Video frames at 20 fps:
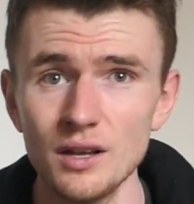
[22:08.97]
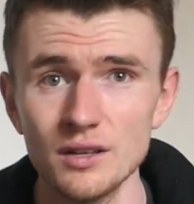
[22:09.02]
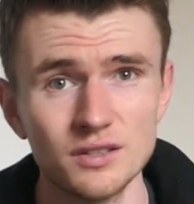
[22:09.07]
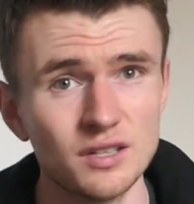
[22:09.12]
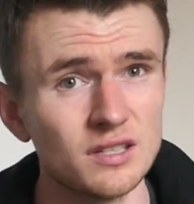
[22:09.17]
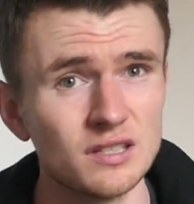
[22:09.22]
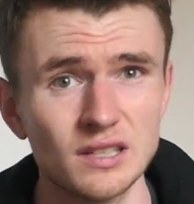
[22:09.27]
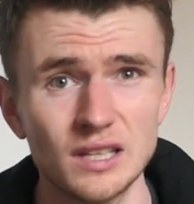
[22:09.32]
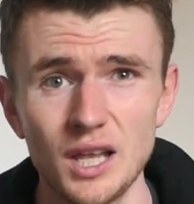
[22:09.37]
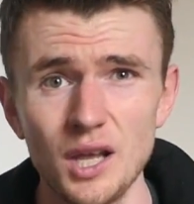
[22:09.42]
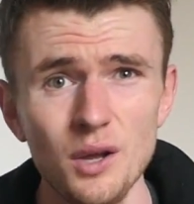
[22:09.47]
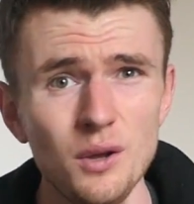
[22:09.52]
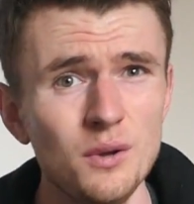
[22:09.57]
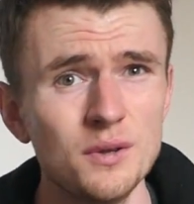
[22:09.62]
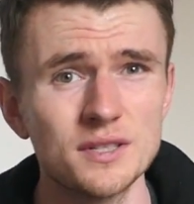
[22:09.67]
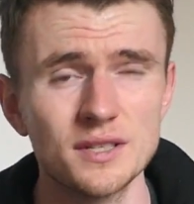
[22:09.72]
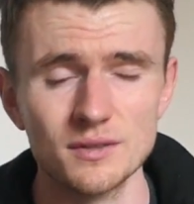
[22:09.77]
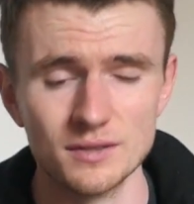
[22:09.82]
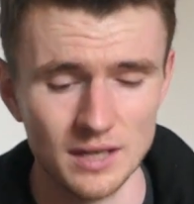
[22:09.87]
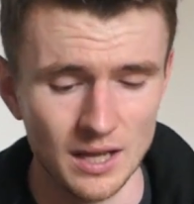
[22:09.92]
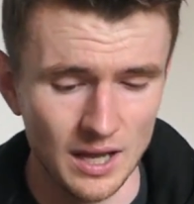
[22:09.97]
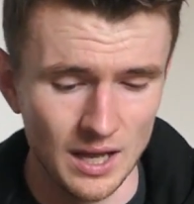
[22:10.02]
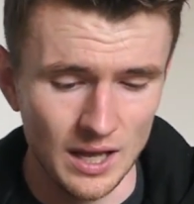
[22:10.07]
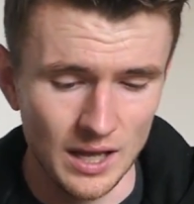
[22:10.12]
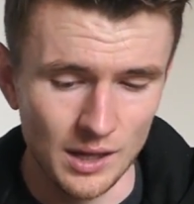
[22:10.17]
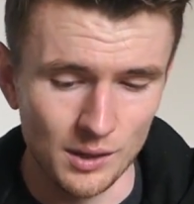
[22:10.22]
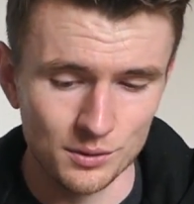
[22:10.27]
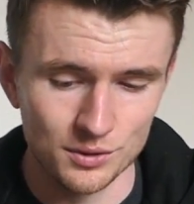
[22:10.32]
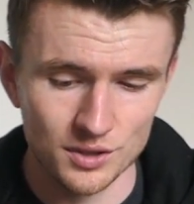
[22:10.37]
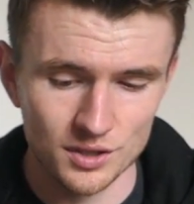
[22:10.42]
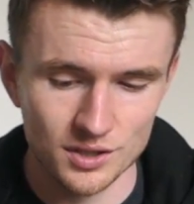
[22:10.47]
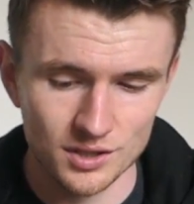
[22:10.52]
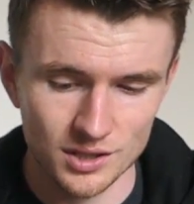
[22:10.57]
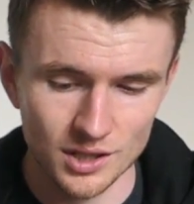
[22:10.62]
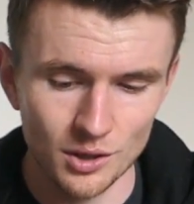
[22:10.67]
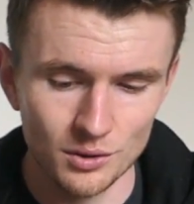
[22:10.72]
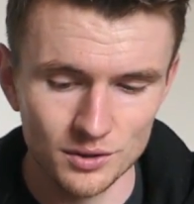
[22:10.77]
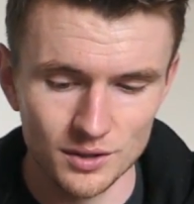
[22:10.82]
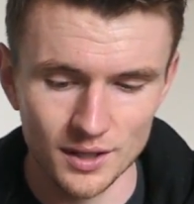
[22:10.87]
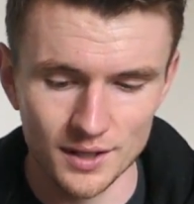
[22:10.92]
just loads. It was just
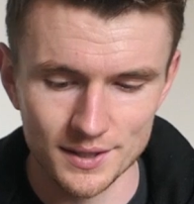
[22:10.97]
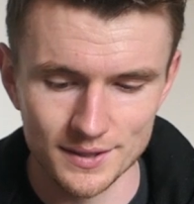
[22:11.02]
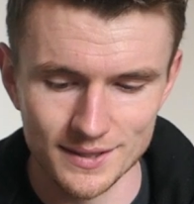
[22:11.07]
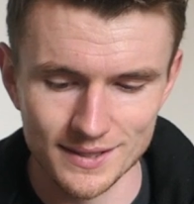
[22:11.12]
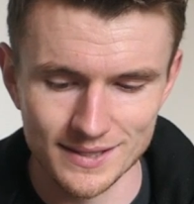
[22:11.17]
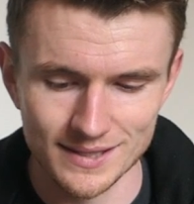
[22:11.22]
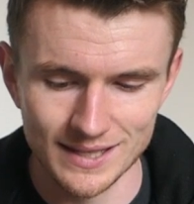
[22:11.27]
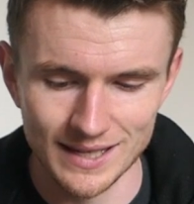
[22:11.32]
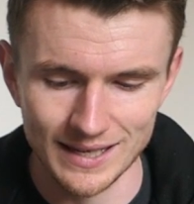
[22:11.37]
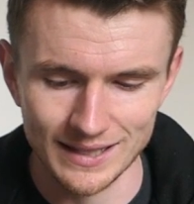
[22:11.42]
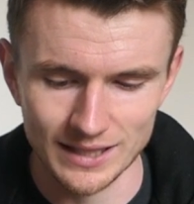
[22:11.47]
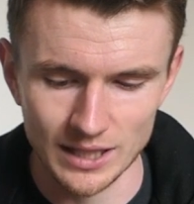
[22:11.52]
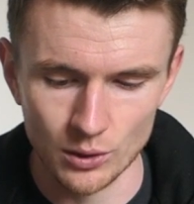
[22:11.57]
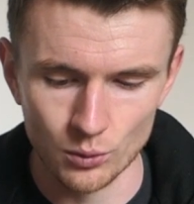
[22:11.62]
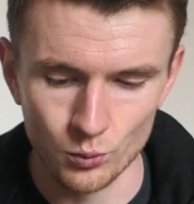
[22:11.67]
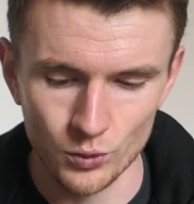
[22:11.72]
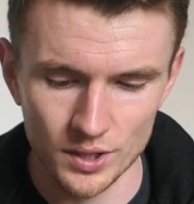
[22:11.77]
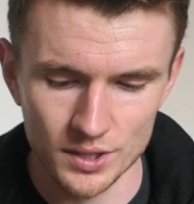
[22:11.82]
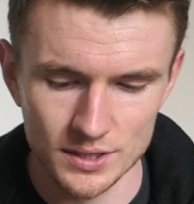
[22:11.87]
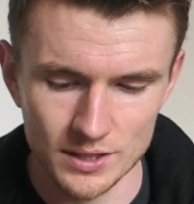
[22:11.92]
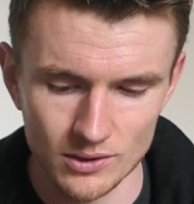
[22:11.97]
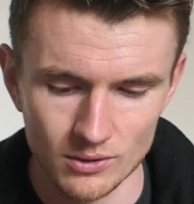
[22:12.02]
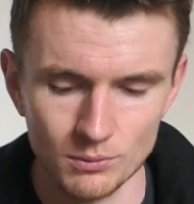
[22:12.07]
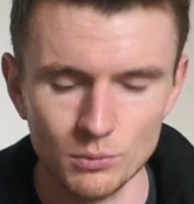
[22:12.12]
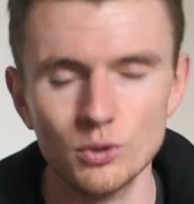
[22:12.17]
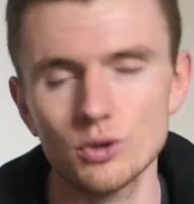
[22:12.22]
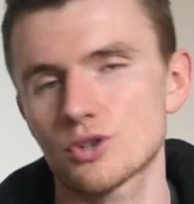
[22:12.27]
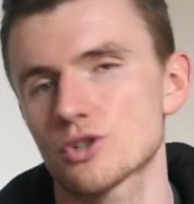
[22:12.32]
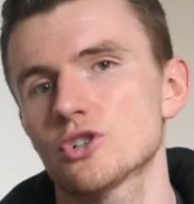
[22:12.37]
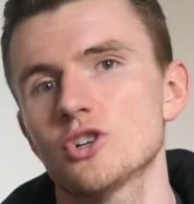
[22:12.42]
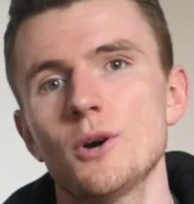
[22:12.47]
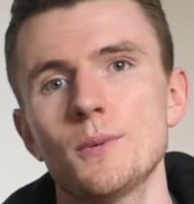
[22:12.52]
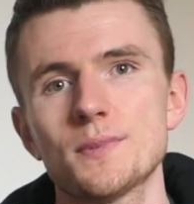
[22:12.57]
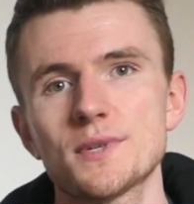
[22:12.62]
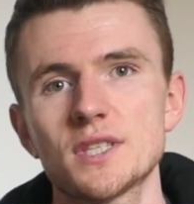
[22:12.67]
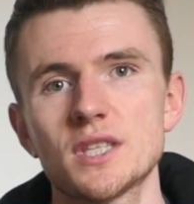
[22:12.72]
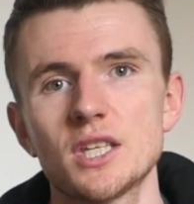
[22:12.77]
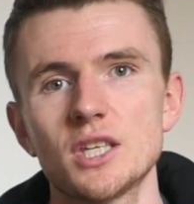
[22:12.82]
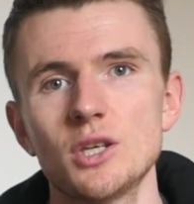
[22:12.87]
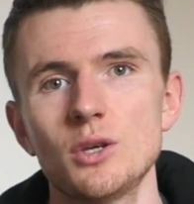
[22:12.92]
so nice to see, and I wish there were more
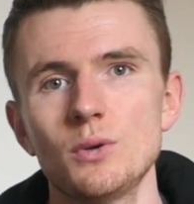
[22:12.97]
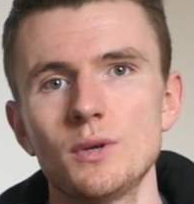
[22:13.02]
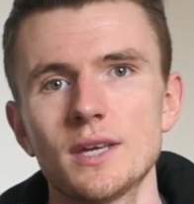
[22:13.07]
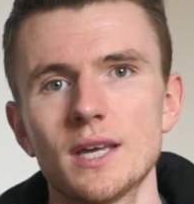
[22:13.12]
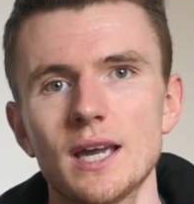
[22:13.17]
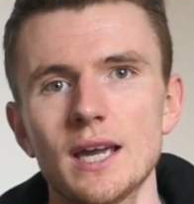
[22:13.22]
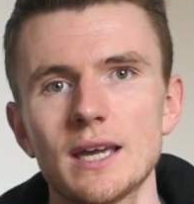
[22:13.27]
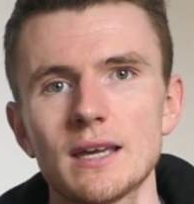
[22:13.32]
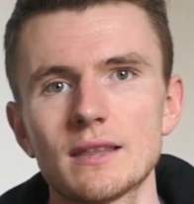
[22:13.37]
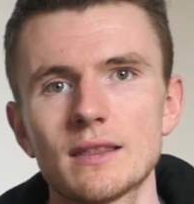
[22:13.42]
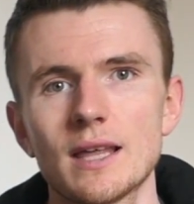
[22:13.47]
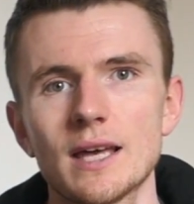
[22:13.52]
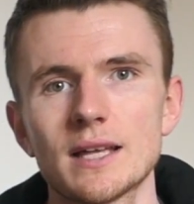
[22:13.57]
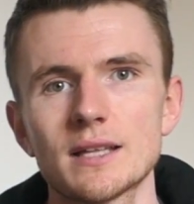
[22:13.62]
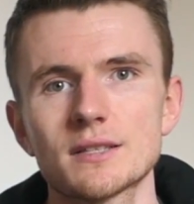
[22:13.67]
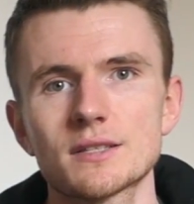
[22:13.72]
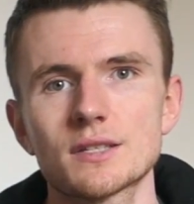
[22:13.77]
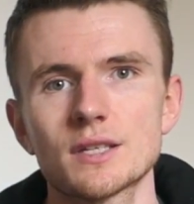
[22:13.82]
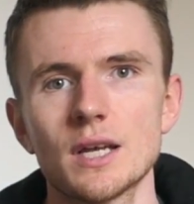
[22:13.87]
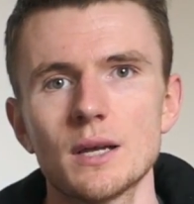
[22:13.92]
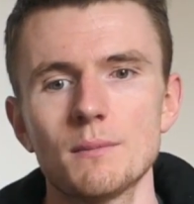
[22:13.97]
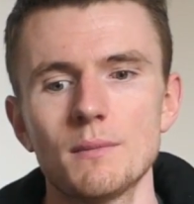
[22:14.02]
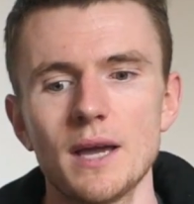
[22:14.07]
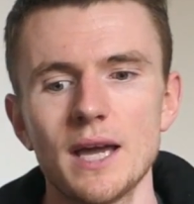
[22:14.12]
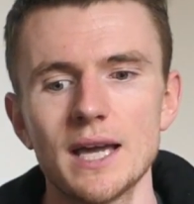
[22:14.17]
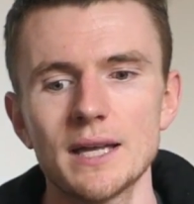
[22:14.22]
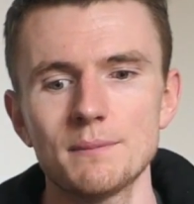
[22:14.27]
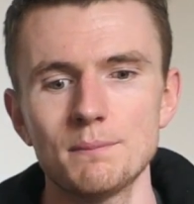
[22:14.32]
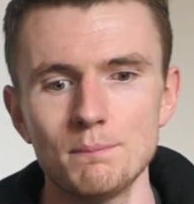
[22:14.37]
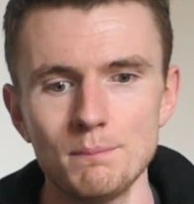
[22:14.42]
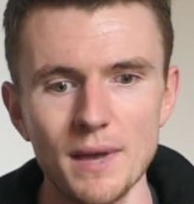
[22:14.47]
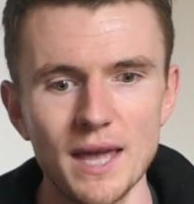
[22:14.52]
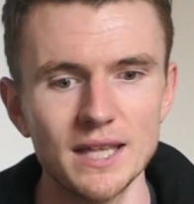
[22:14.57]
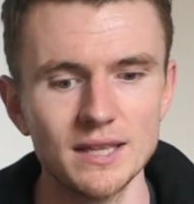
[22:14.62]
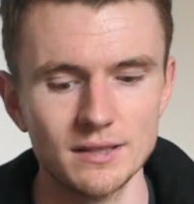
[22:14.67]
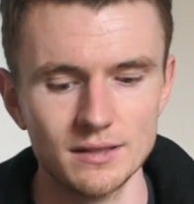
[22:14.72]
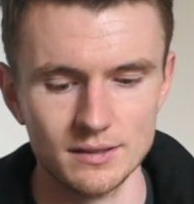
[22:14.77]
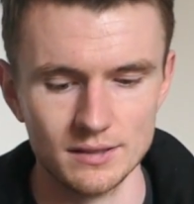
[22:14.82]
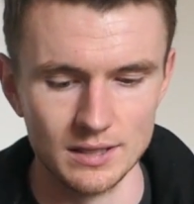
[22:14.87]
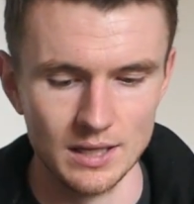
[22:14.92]
shops in the UK that had
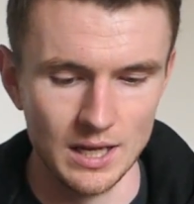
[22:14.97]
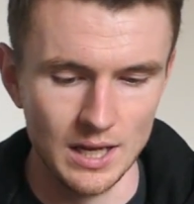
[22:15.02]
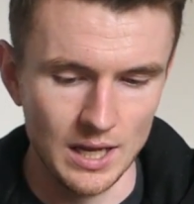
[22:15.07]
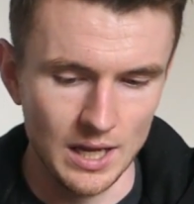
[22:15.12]
men's